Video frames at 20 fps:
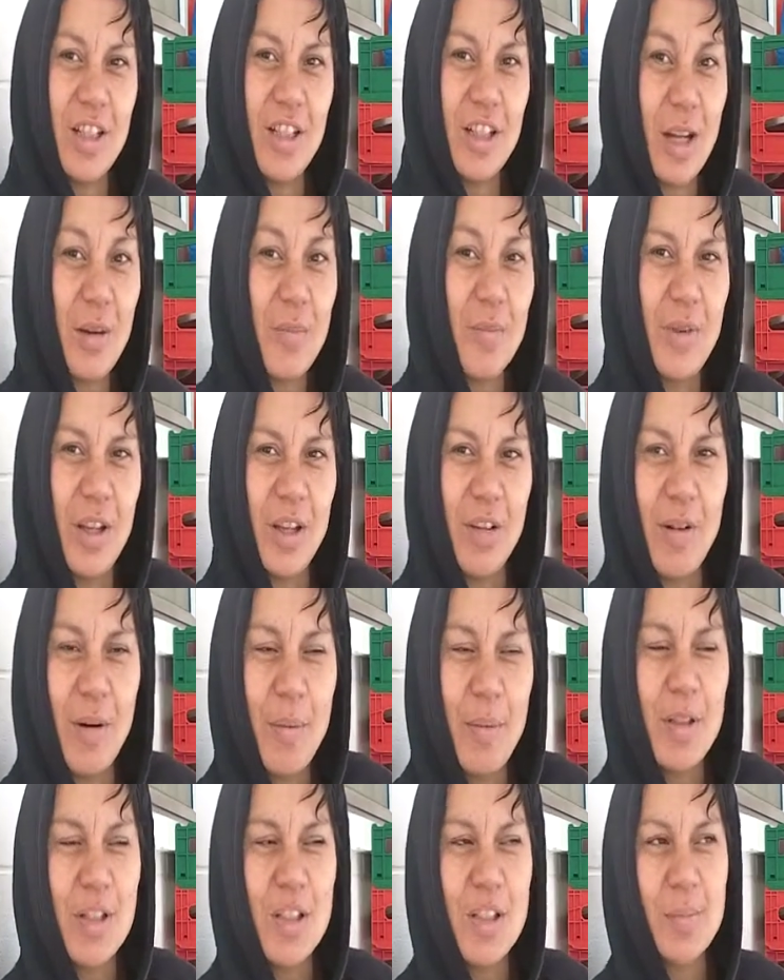dump their
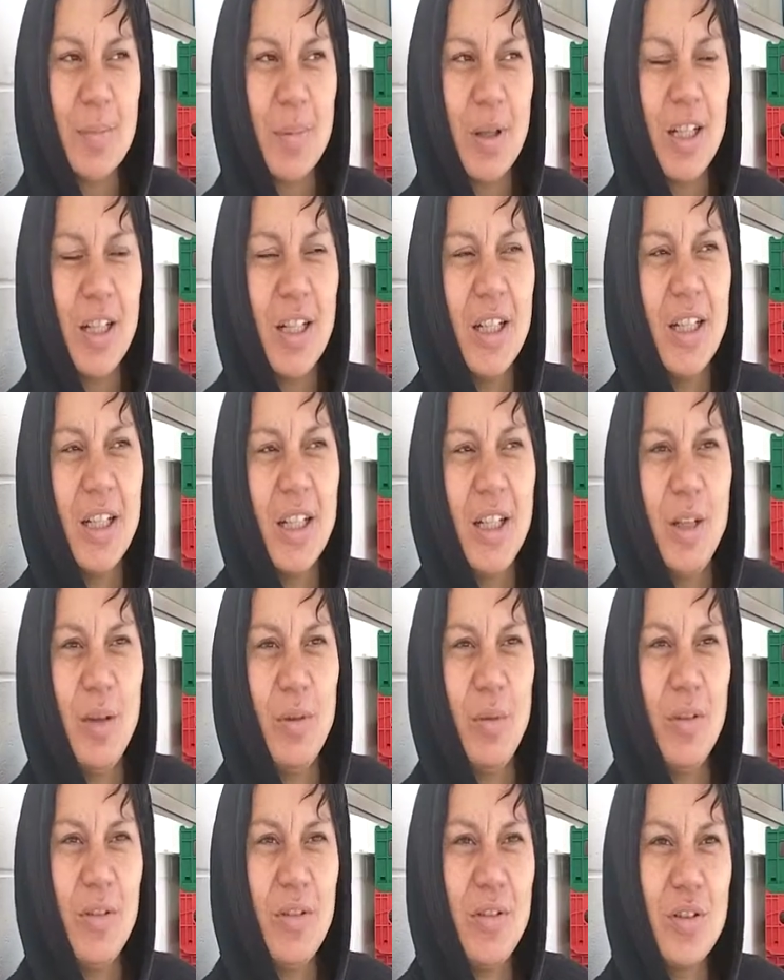rubbish, but
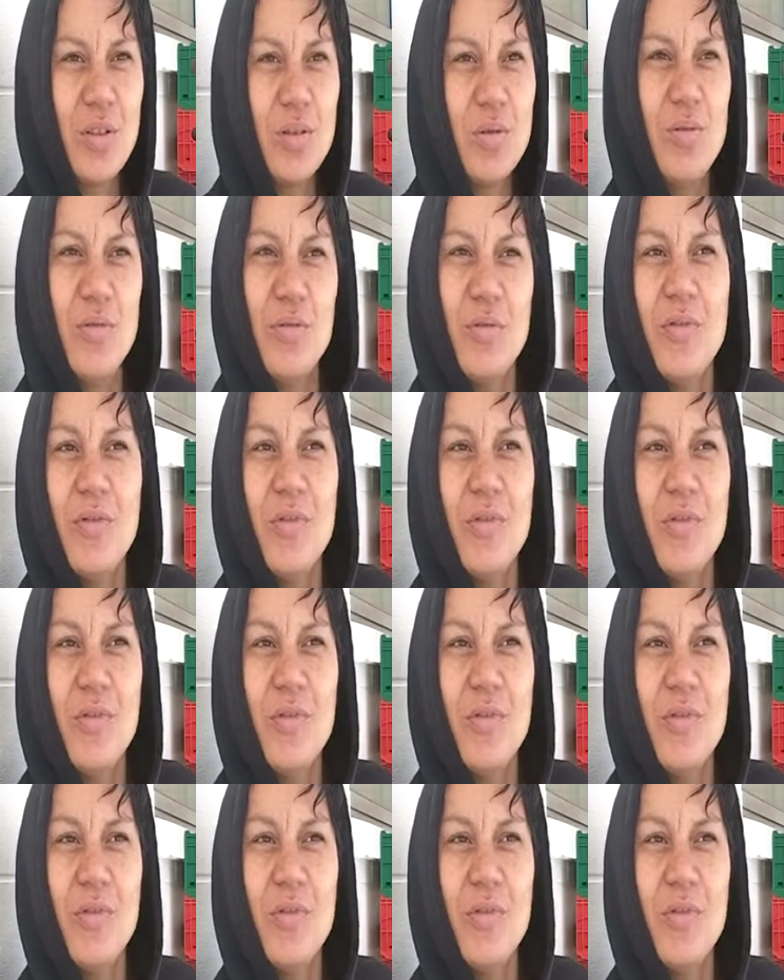we've still